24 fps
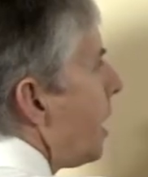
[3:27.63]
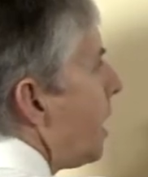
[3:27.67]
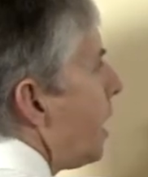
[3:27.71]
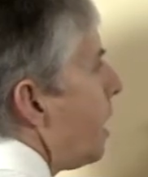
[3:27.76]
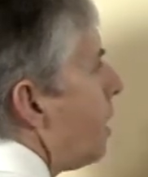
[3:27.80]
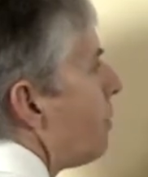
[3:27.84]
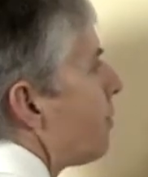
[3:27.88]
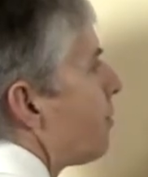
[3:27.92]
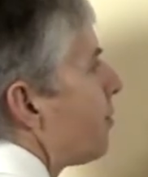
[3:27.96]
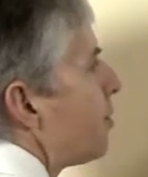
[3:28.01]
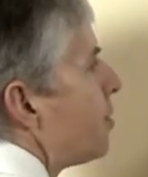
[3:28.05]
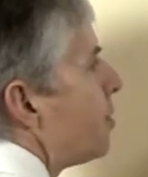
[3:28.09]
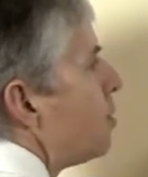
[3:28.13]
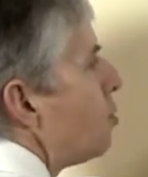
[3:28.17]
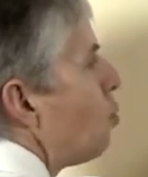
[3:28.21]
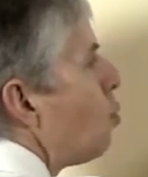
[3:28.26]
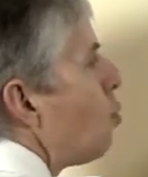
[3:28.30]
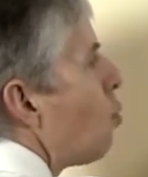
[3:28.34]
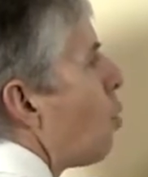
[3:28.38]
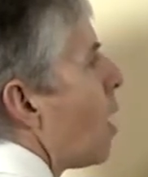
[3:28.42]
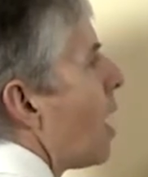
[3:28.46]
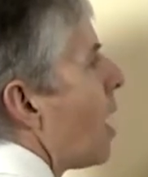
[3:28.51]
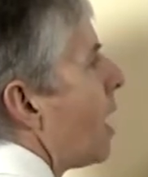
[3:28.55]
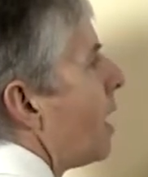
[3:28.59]
if the
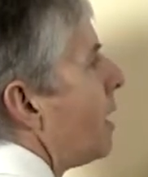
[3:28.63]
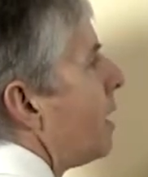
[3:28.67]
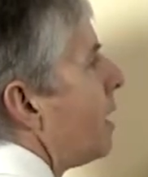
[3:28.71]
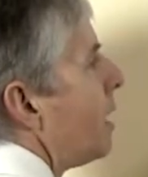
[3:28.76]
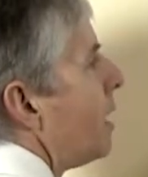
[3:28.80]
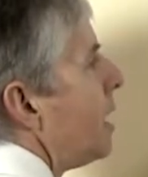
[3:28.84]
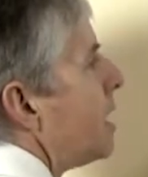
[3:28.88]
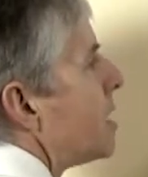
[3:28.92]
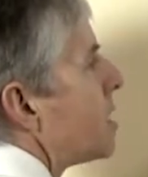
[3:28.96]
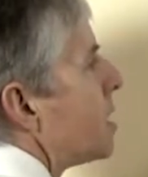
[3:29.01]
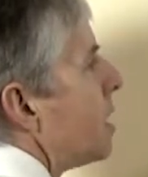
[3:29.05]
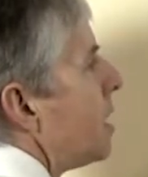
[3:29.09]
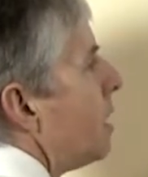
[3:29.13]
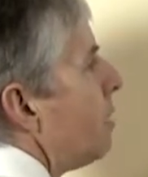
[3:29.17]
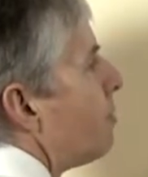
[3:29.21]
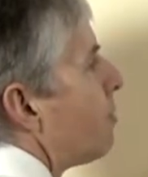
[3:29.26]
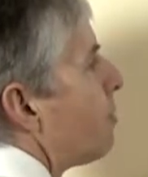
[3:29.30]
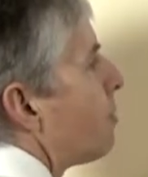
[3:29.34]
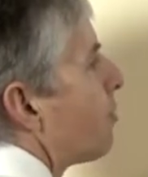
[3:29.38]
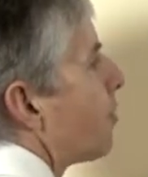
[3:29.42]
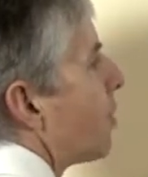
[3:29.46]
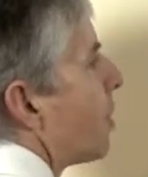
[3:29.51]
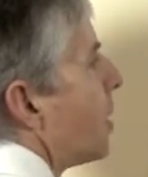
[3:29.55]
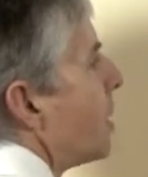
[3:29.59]
1 is in
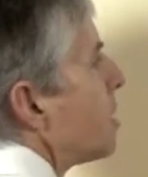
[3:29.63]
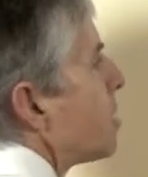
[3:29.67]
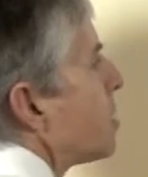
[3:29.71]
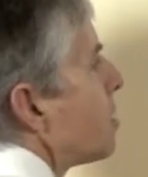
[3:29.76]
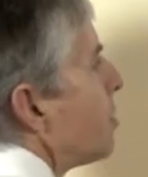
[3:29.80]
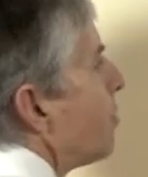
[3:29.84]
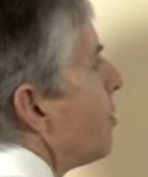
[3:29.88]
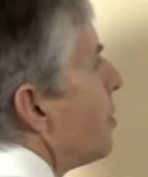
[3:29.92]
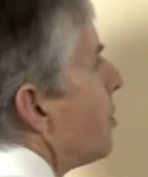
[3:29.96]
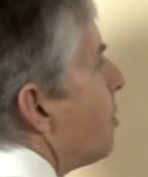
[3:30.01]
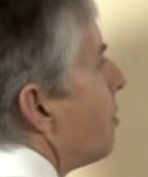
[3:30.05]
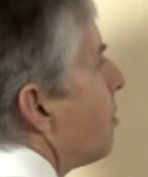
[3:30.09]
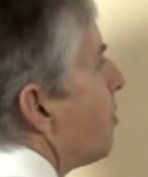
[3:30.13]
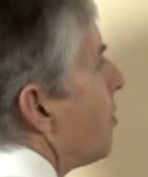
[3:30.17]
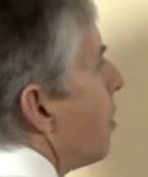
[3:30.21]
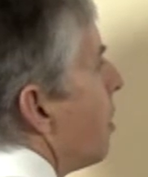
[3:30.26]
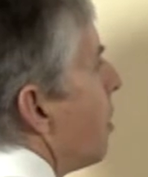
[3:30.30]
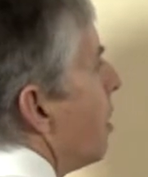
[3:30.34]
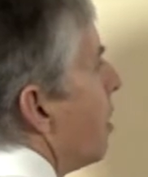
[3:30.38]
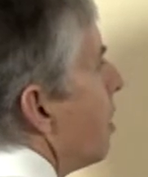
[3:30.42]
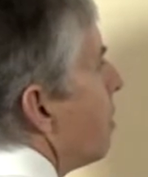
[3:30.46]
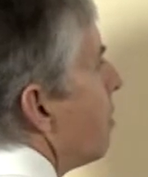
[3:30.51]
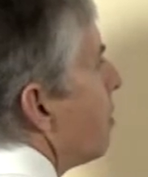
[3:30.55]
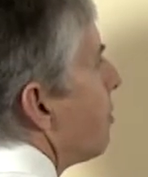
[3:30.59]
front of the
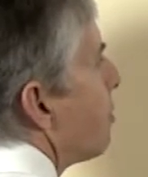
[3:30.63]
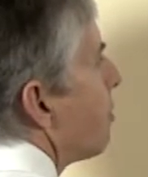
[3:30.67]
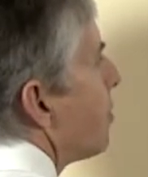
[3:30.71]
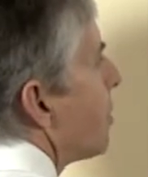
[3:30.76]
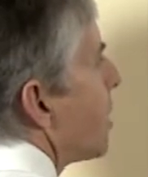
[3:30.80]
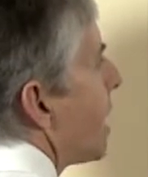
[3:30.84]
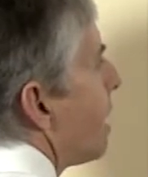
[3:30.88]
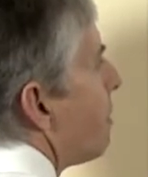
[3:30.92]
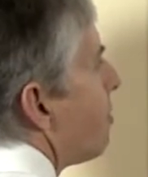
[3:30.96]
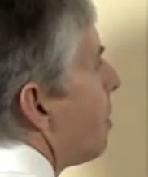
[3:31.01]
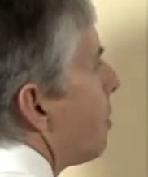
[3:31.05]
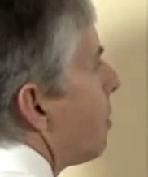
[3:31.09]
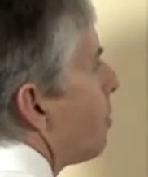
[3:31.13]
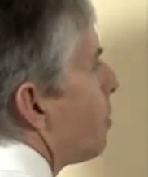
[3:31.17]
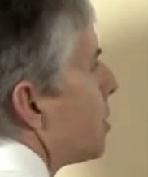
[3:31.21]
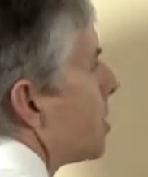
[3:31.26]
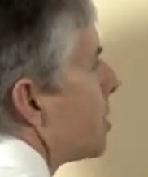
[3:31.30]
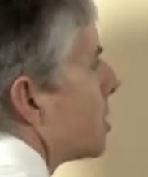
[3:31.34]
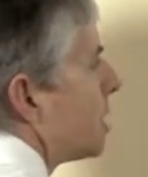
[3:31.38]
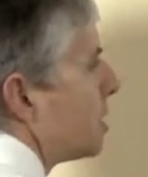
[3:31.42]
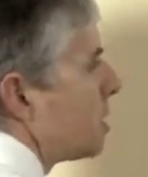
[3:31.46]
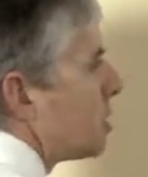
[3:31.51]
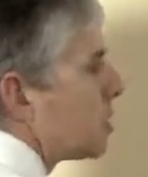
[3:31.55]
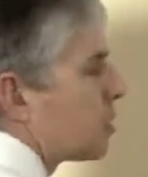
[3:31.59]
5, that
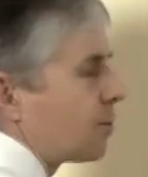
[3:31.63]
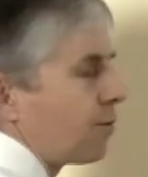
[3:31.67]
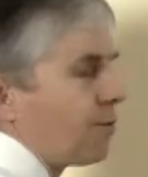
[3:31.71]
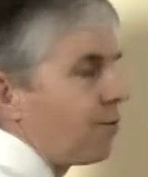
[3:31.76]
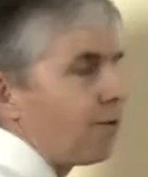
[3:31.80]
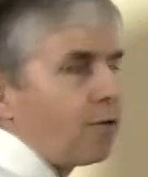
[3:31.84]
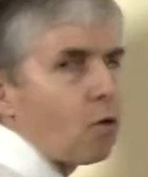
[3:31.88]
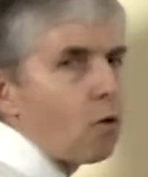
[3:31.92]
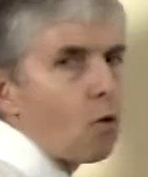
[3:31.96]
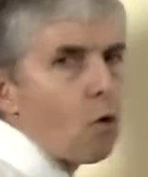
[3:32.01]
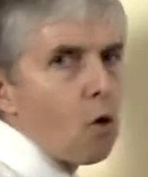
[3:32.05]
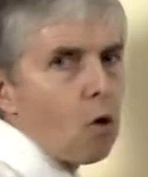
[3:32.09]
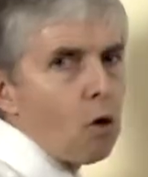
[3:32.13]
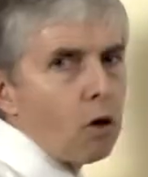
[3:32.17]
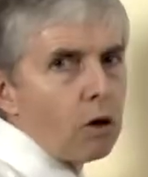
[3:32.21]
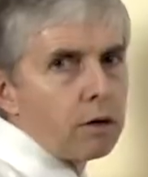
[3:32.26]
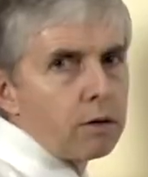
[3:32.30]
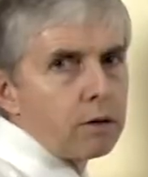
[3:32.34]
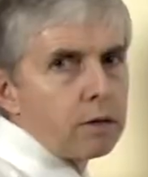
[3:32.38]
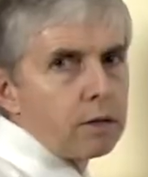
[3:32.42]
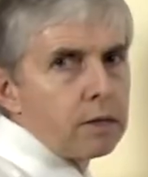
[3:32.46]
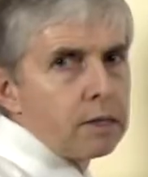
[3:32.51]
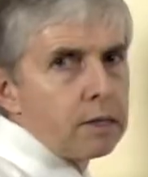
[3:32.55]
represents 4.